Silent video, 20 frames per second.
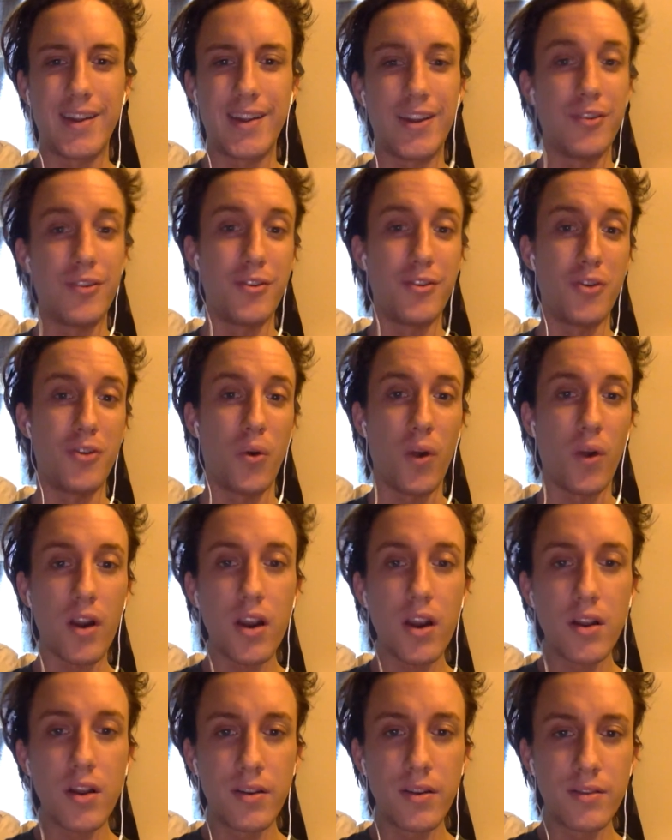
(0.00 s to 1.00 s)
it in New
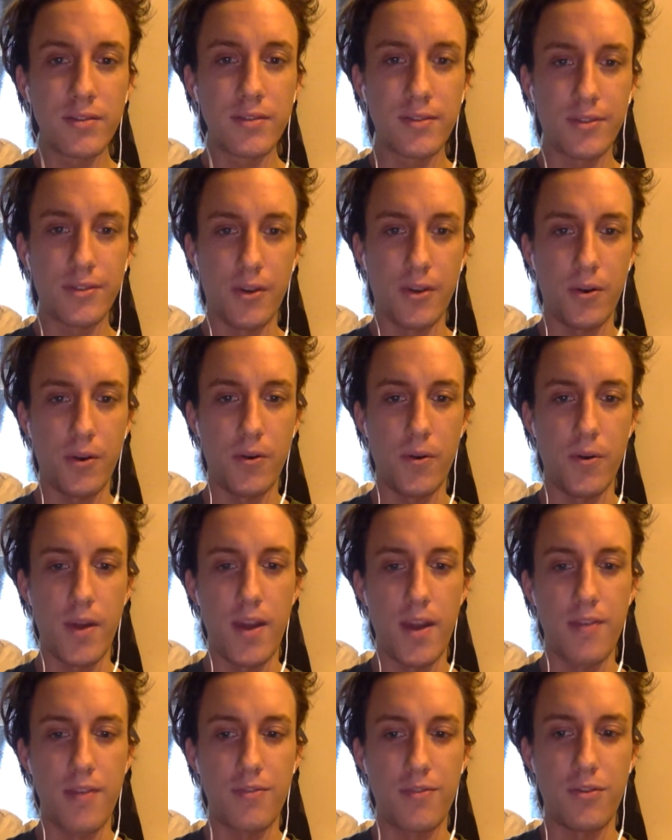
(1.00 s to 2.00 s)
York, so
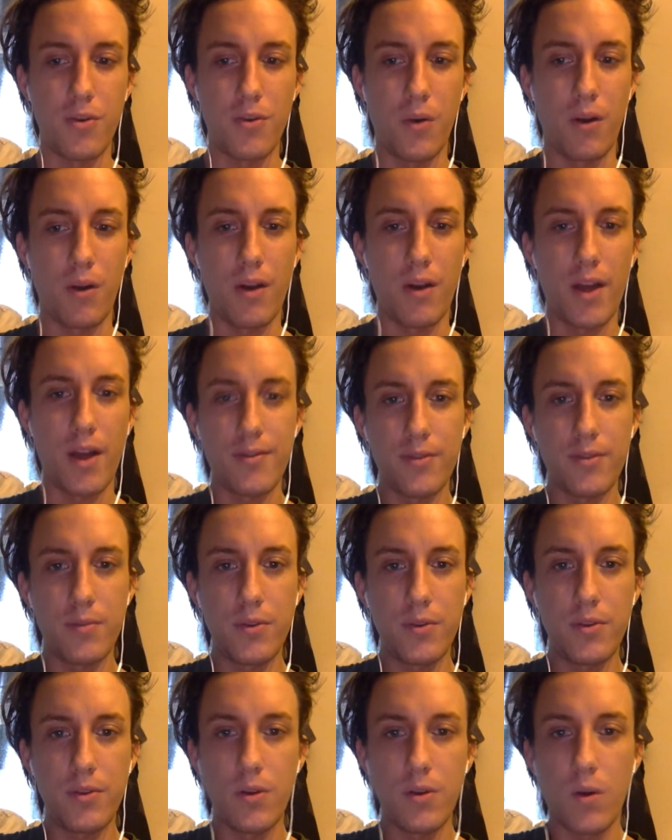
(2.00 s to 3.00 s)
if you are not from
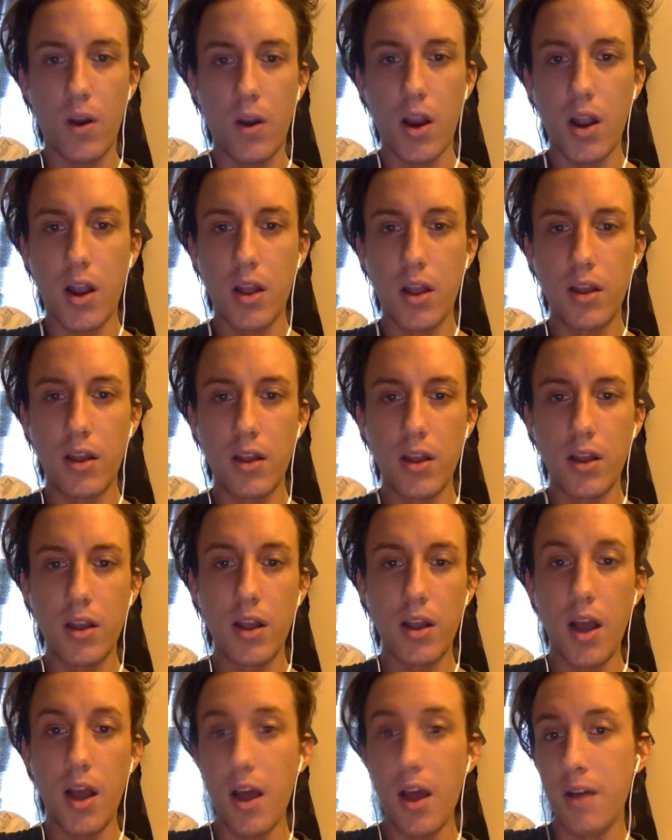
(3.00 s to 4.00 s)
New York,
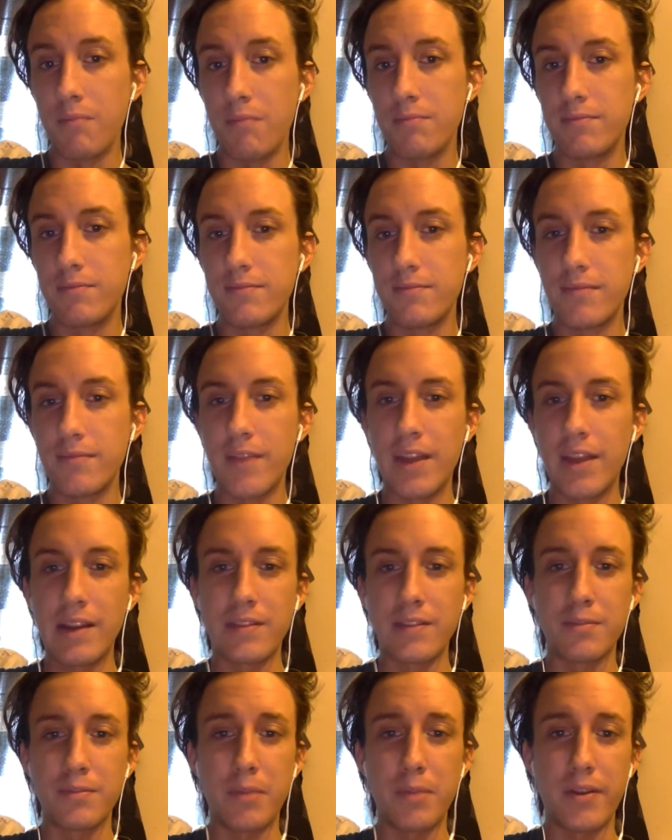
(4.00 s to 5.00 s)
come and
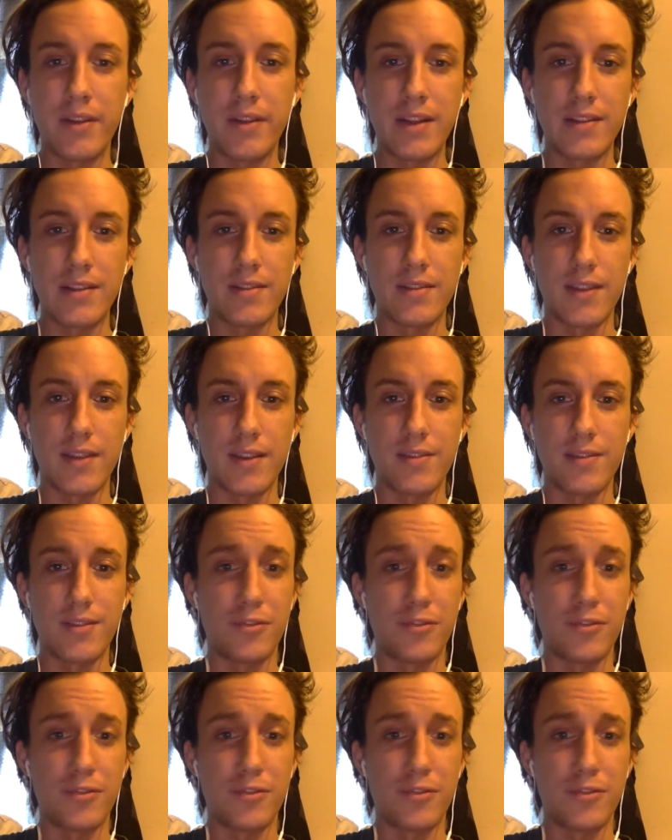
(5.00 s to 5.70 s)
experience this.